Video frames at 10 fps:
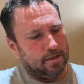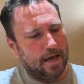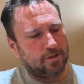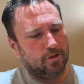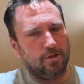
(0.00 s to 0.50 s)

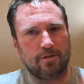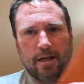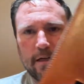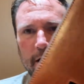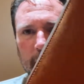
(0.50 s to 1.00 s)
so there's
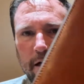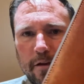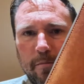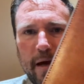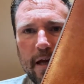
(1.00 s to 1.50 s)
like on
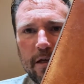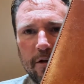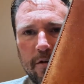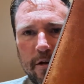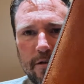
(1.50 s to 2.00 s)
the back
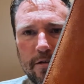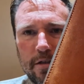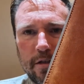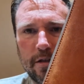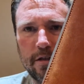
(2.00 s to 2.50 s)
here,
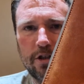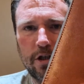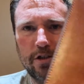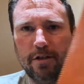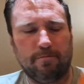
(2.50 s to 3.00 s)
there's a
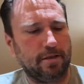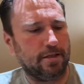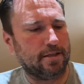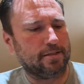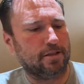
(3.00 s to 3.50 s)
charging
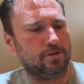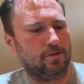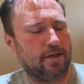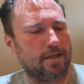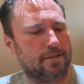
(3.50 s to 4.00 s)
place that tells
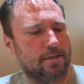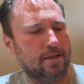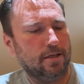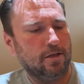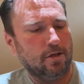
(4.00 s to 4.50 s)
you, I guess,
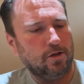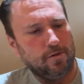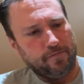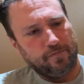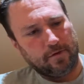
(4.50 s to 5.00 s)

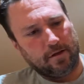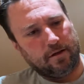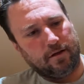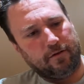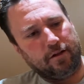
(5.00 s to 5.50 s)

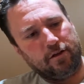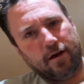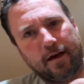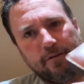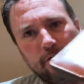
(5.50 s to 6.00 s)
everything you
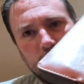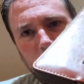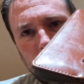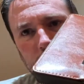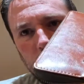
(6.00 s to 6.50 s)
have. And there's a
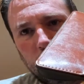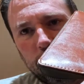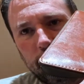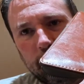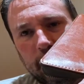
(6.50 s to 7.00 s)
place to charge
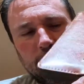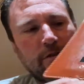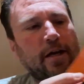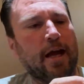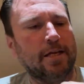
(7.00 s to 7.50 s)
it right there.
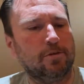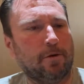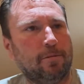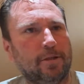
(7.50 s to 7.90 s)
So I should probably